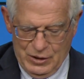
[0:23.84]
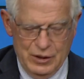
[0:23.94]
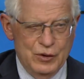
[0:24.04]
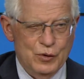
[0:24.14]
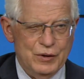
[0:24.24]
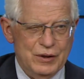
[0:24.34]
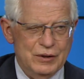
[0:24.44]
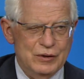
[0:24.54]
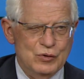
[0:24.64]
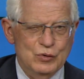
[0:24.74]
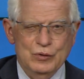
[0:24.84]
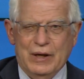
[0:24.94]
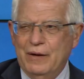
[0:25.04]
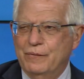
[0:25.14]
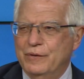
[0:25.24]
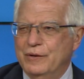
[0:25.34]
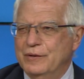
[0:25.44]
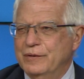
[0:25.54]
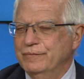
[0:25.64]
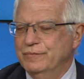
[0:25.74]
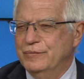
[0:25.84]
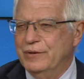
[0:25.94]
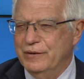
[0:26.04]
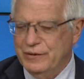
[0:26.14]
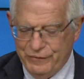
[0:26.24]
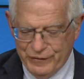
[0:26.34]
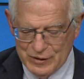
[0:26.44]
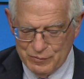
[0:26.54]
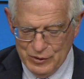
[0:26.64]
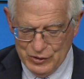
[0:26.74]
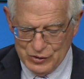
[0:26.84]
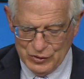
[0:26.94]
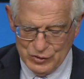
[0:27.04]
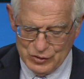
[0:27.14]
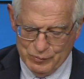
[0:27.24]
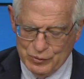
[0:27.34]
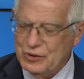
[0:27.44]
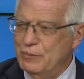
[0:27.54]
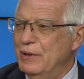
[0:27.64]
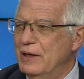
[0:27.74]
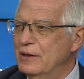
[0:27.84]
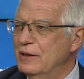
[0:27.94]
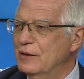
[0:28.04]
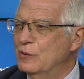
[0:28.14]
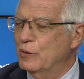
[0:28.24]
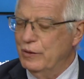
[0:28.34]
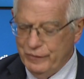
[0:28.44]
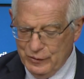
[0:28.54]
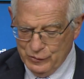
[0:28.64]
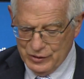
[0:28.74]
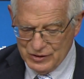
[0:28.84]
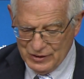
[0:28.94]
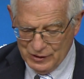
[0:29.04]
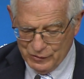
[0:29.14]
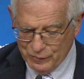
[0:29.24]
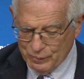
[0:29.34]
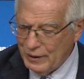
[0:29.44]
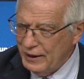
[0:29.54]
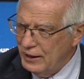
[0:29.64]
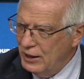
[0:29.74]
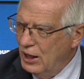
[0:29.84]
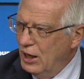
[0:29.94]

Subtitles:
in order to have the defense ministers the possibility to review the state of play